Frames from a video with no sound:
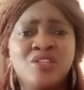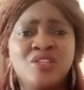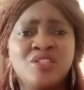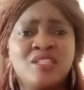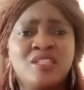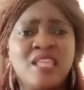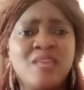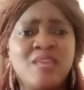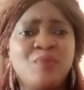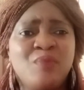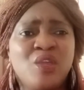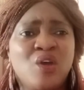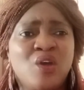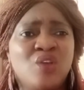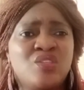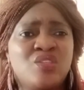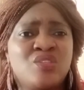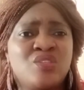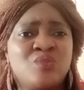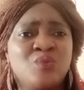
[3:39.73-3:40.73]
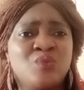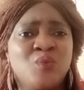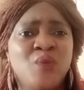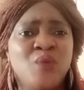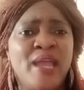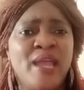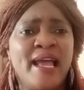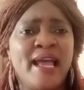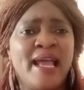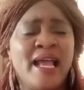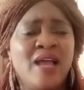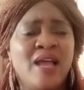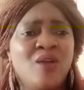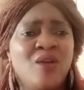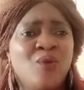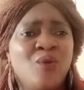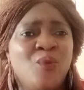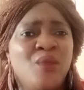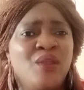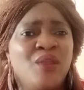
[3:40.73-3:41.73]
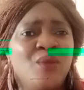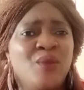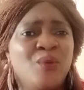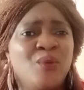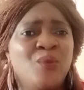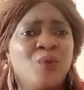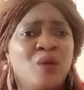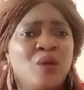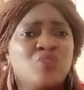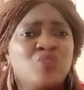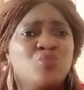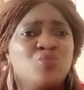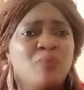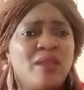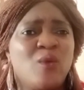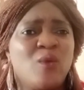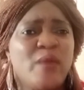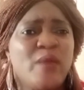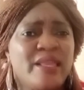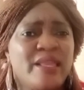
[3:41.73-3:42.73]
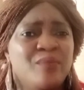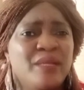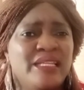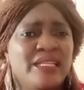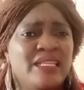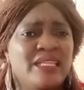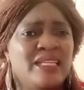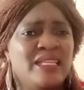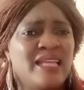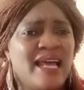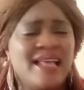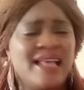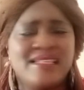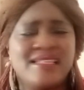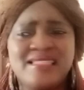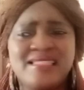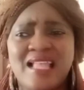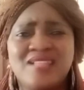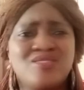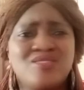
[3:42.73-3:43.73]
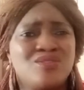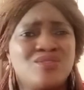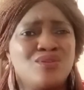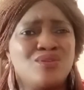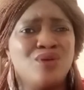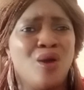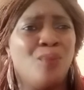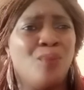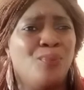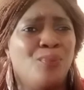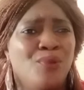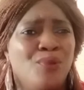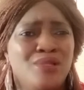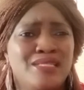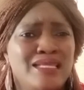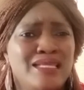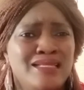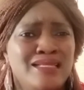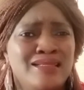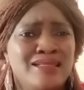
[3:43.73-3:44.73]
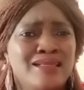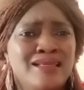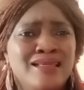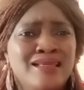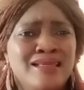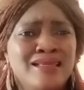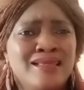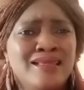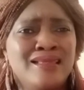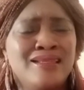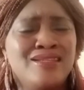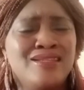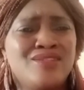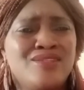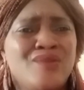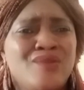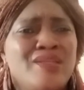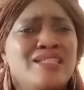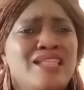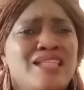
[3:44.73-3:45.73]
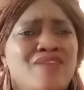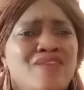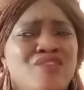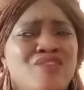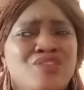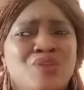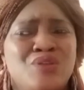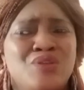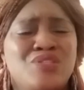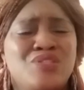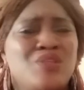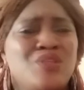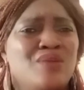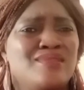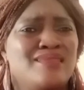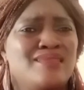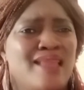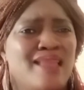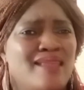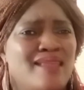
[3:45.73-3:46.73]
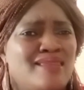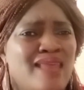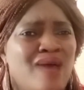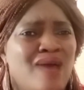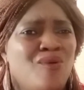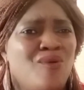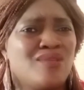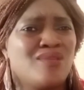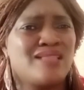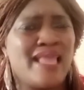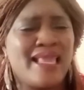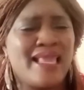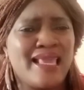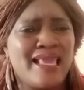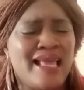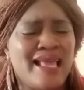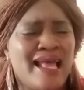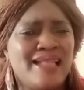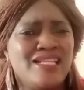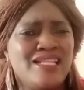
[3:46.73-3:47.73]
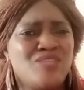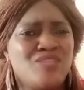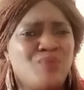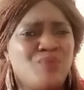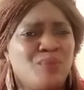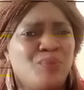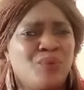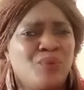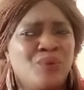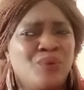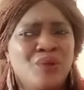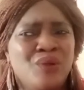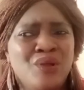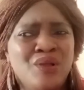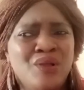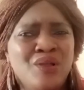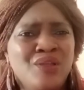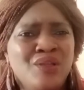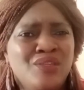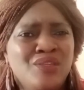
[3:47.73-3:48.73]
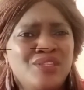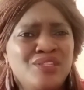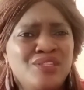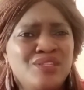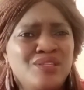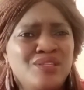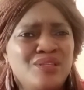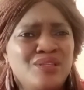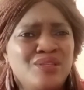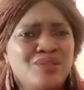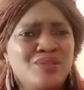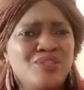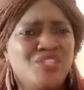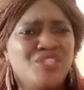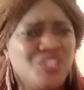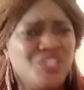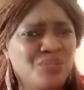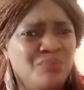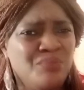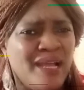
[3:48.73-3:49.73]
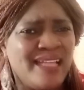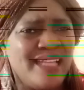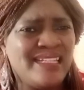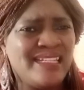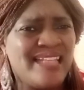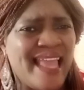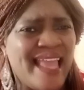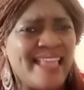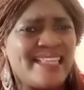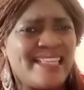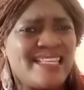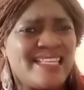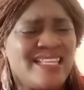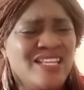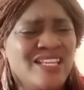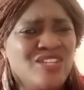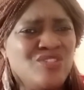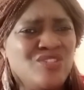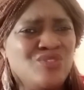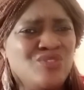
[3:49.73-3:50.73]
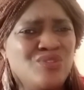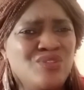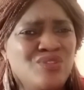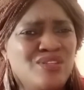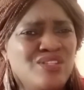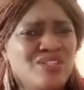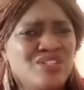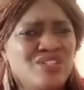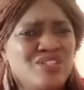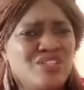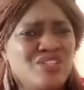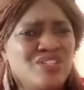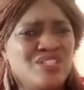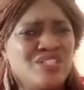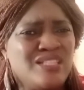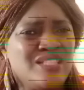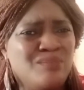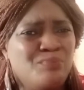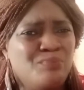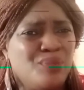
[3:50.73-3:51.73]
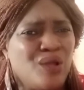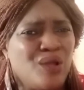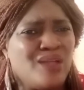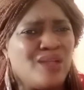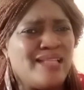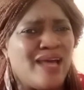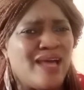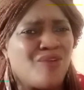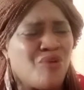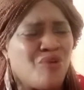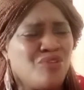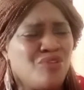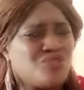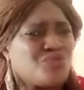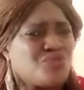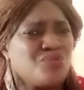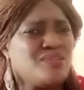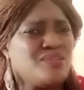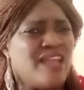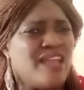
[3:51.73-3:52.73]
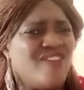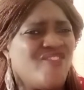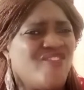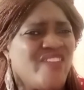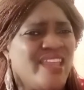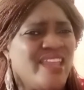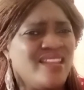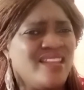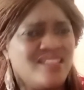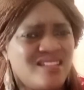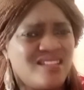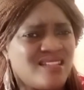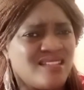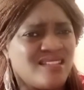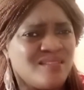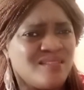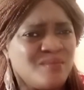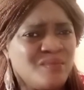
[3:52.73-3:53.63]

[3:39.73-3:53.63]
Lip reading: take because we want to make quick money and start uploading. During Davido's son's death, I was like, are these people human? Like, is it blood that runs through their veins?